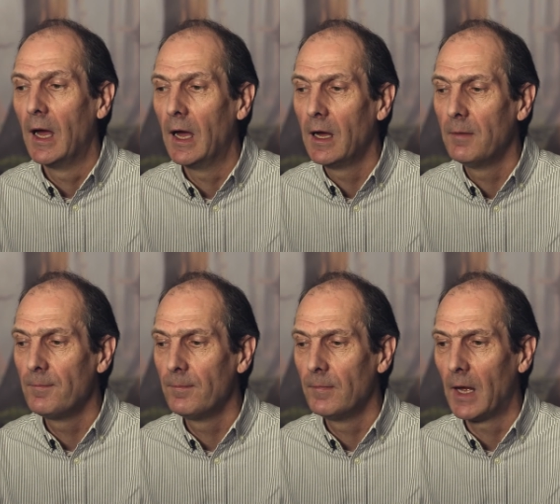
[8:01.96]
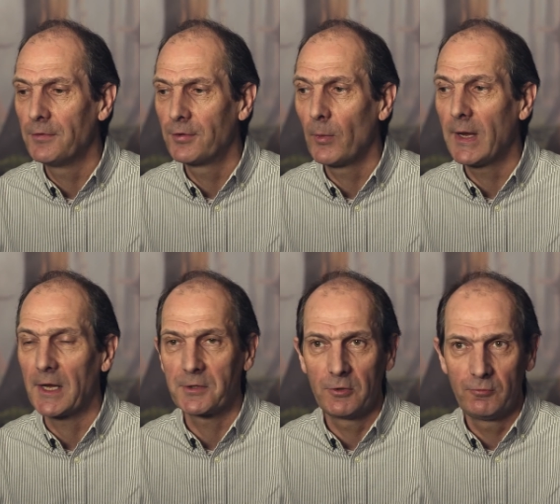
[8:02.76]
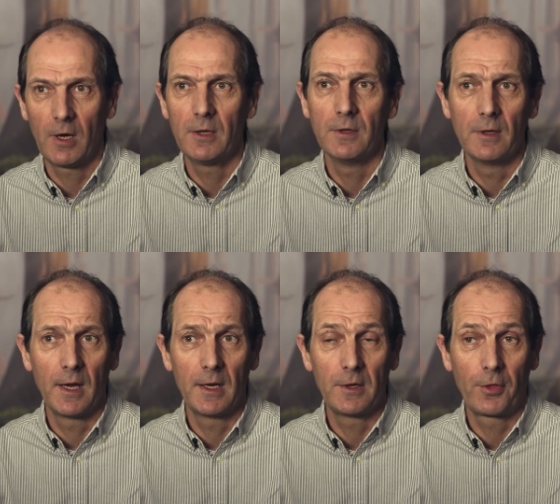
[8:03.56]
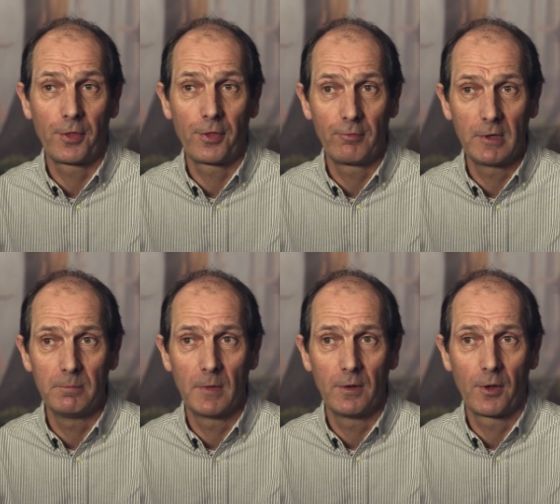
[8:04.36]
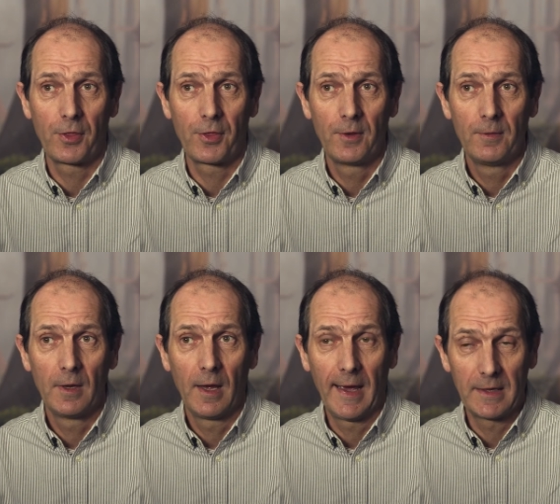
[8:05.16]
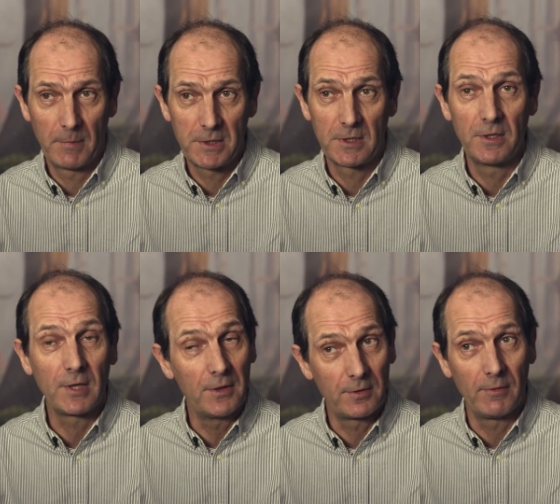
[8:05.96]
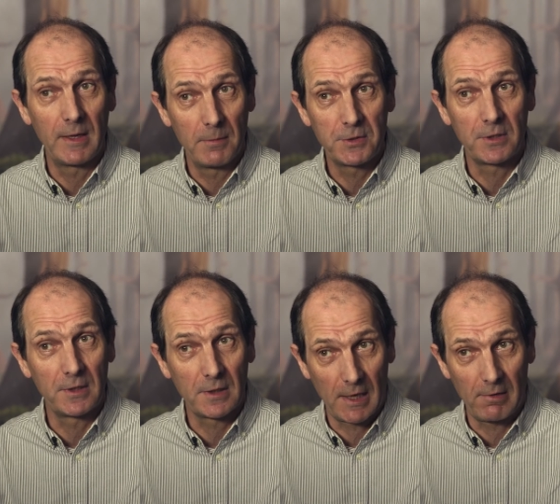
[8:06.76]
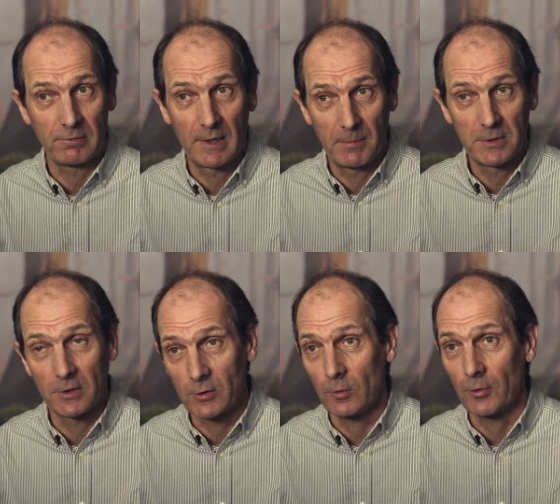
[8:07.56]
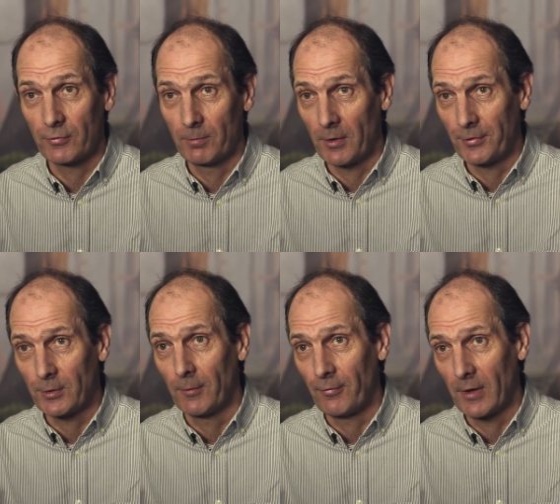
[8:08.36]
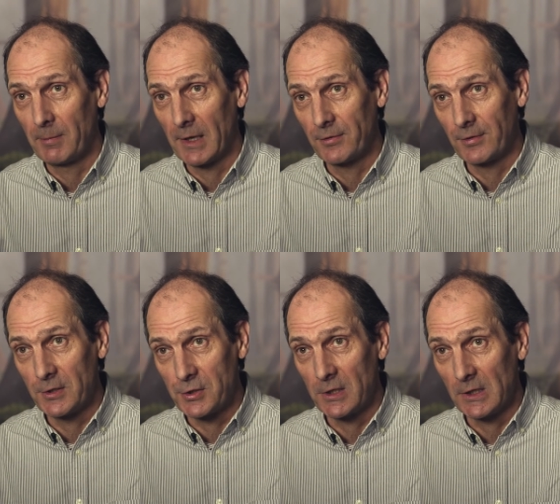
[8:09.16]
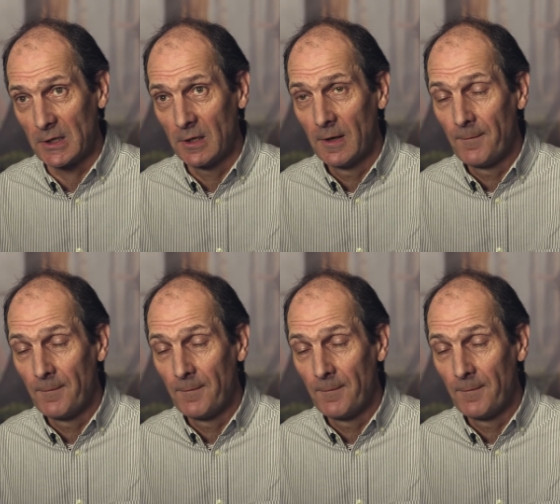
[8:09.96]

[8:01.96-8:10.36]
Um, and so we actually run a three month animation, intensive animation, character animation course for both stop frame and CG.